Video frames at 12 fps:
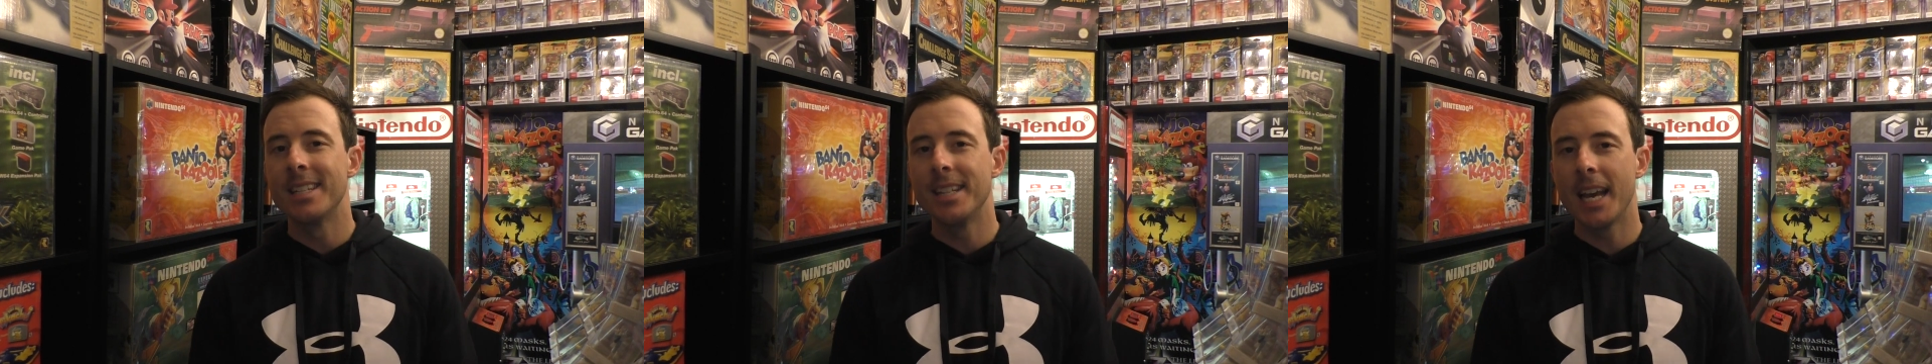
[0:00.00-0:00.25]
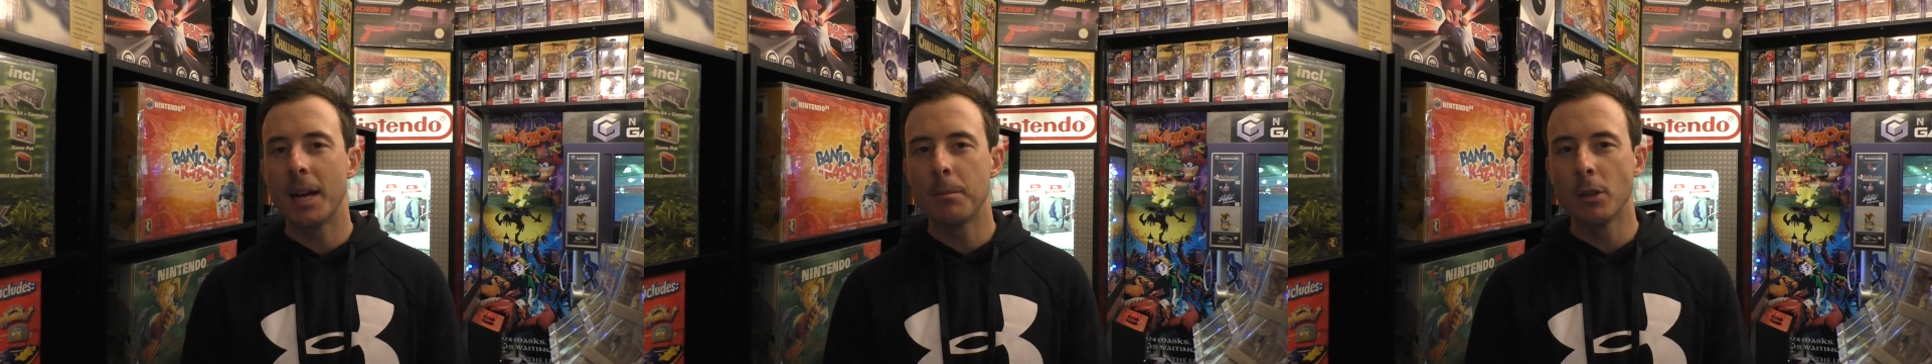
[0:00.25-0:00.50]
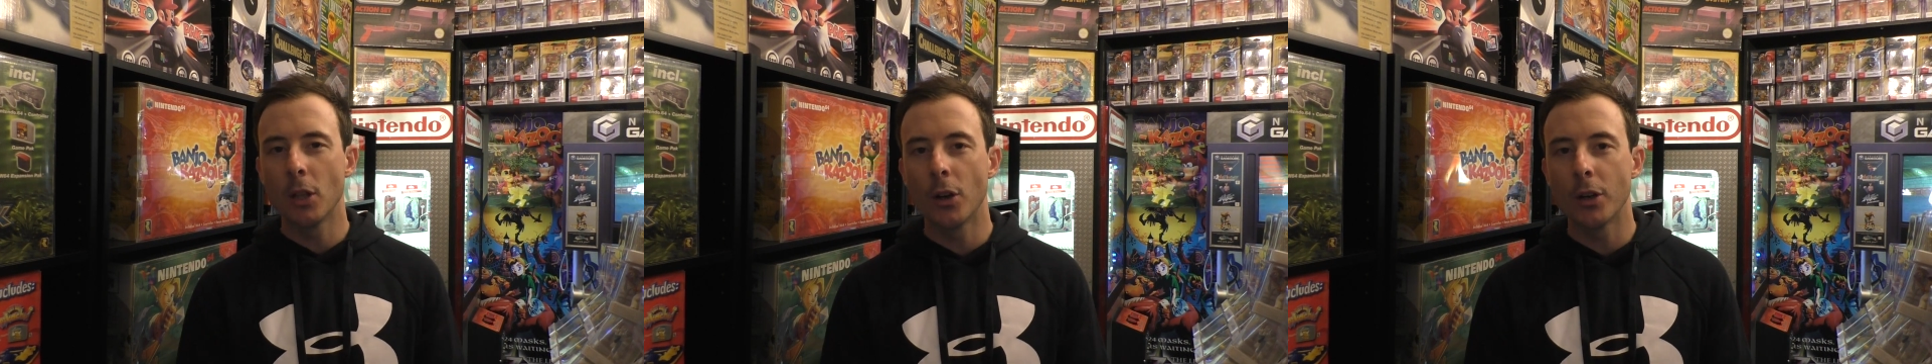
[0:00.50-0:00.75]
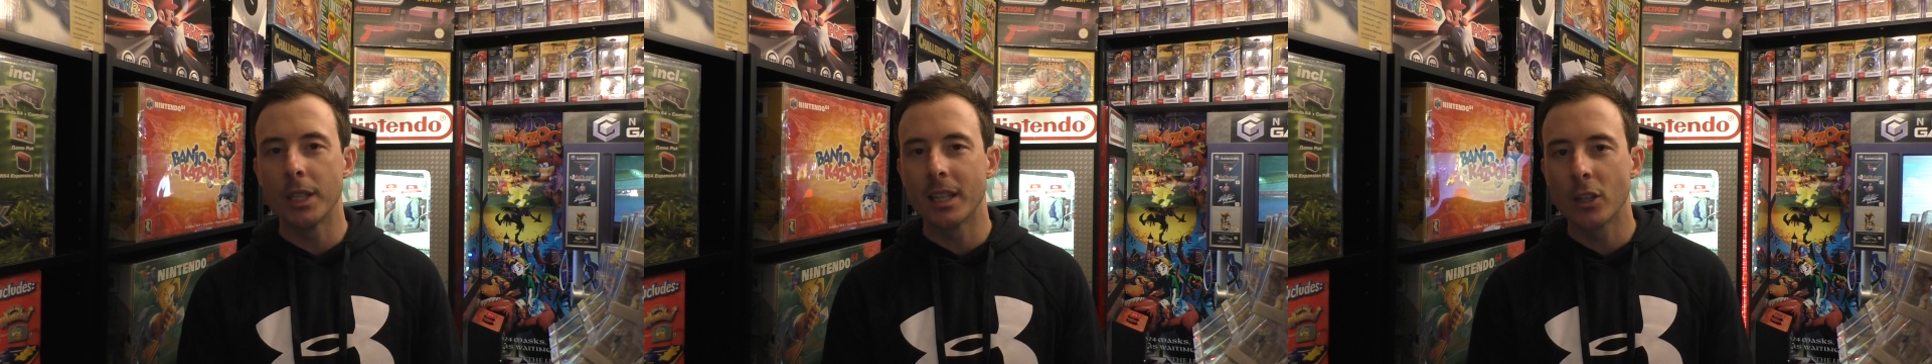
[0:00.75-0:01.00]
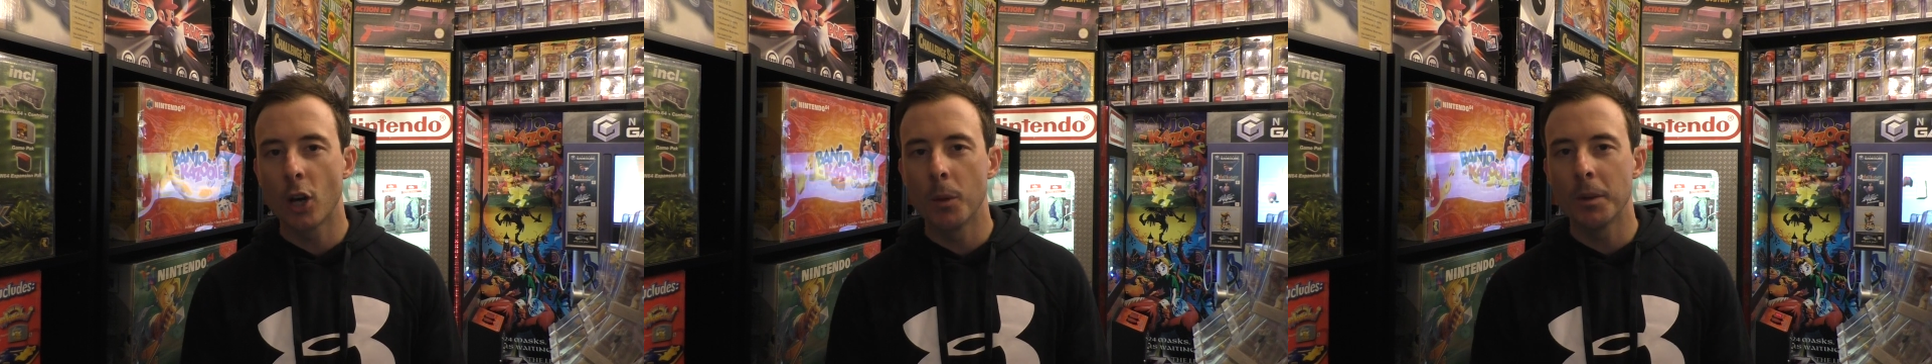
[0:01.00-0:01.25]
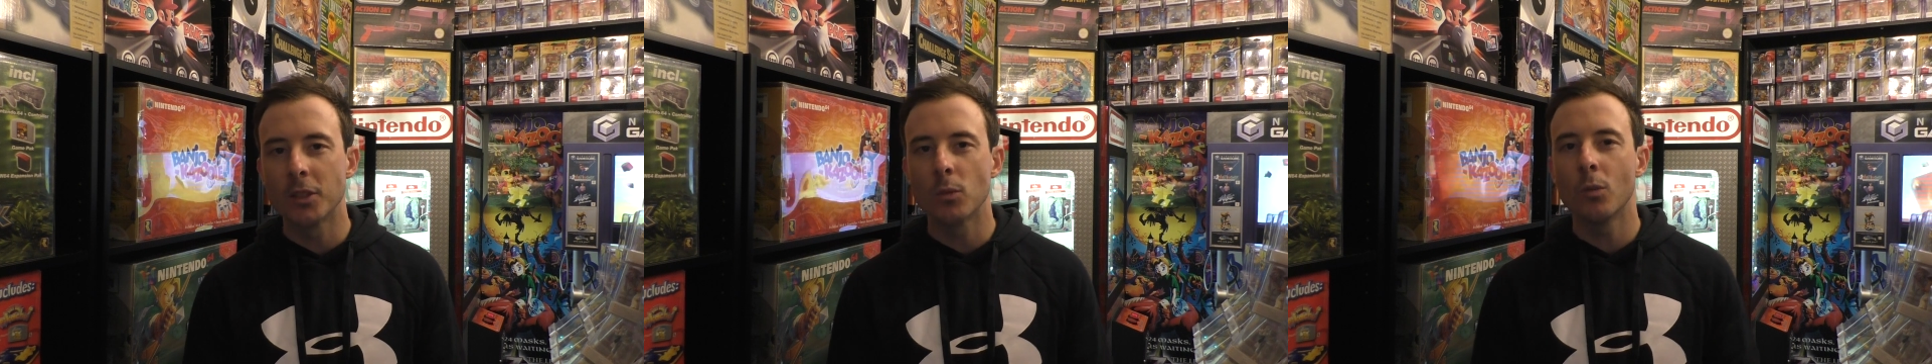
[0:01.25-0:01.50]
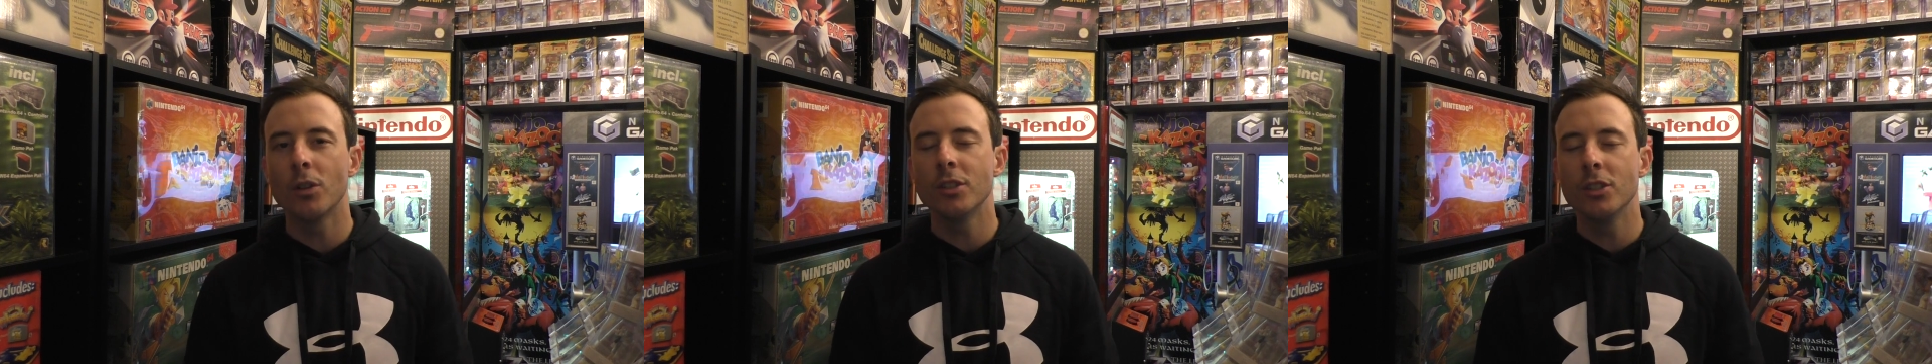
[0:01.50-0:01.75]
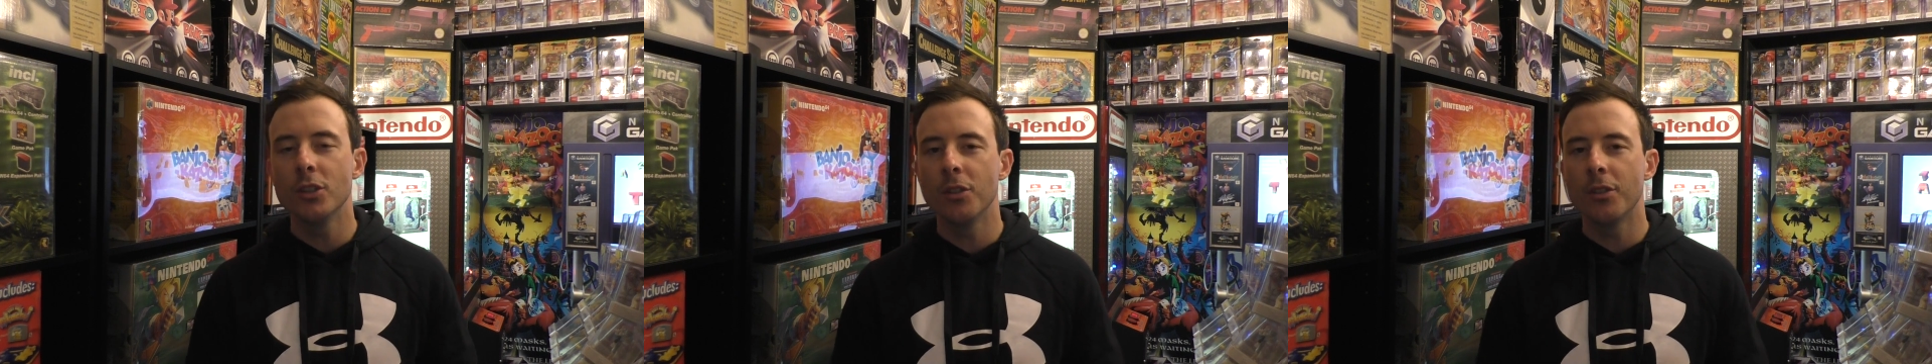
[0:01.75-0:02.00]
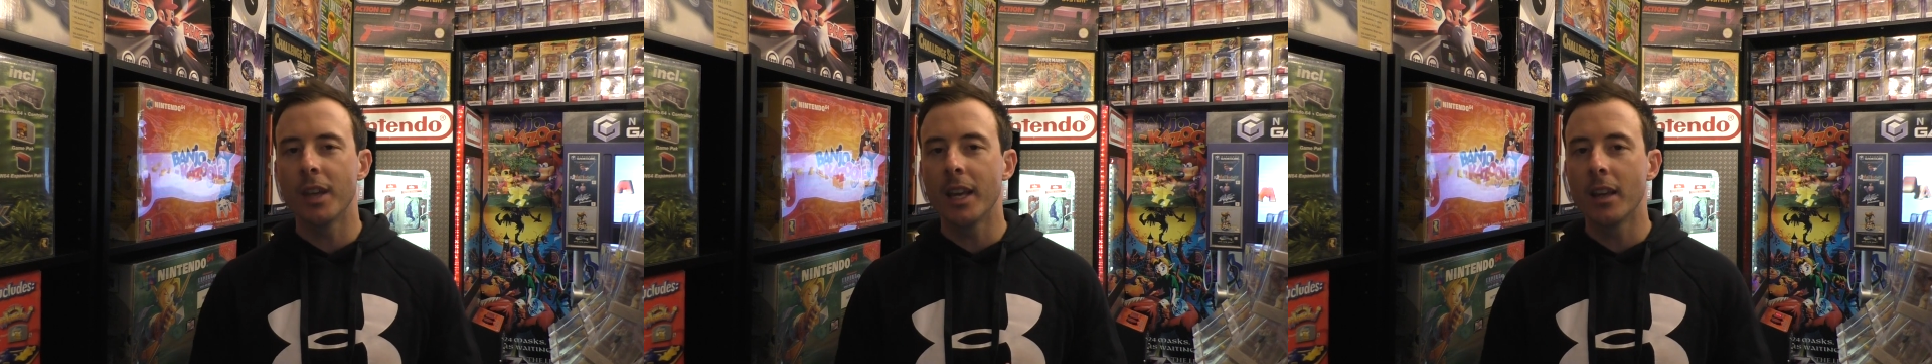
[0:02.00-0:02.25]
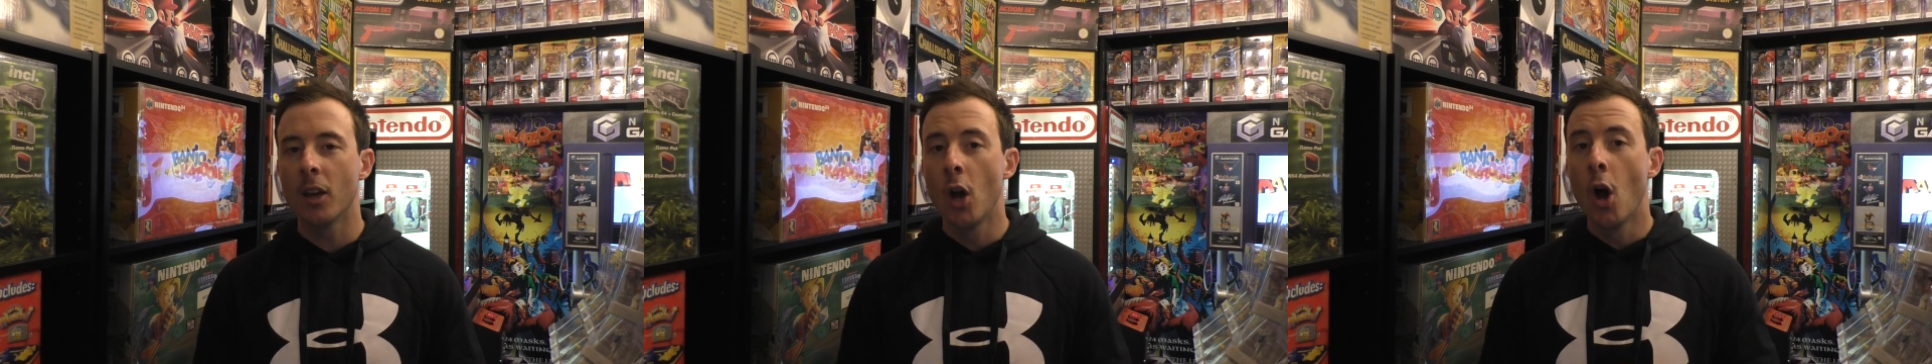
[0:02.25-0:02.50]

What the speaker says: down below in the comments. What did you think